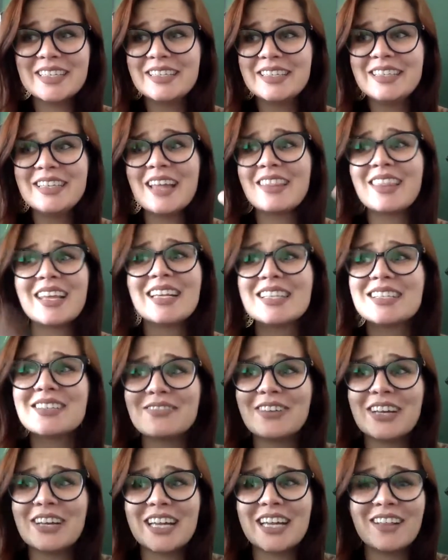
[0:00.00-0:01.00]
Nothing is
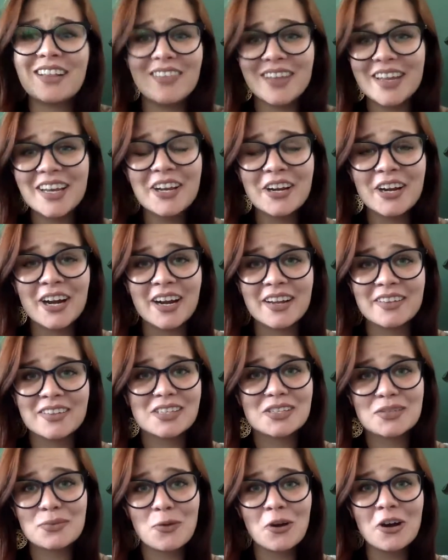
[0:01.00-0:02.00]
fucking linear in
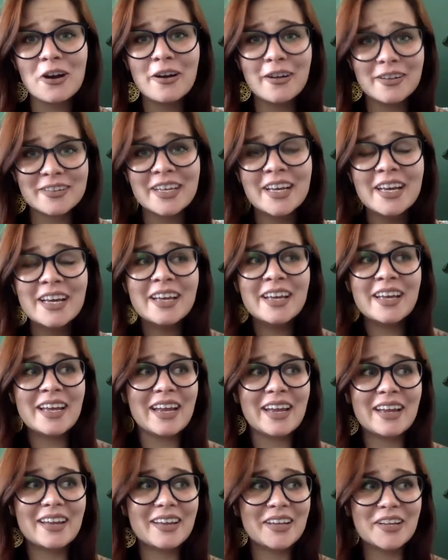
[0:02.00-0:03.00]
this world.
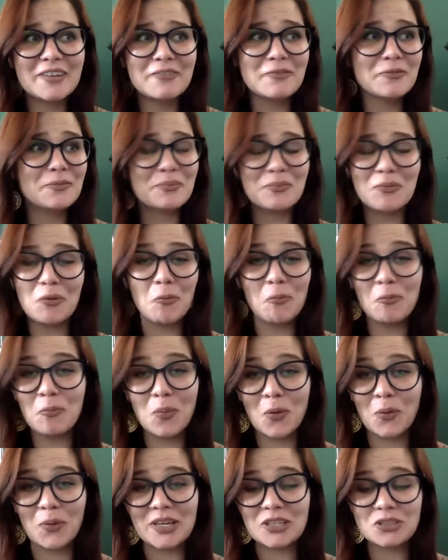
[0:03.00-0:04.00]

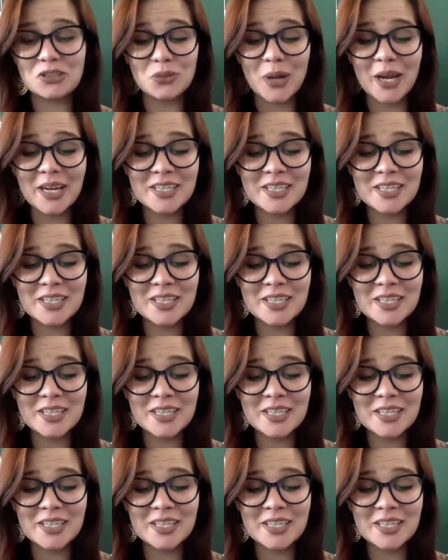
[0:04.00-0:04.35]
But we try to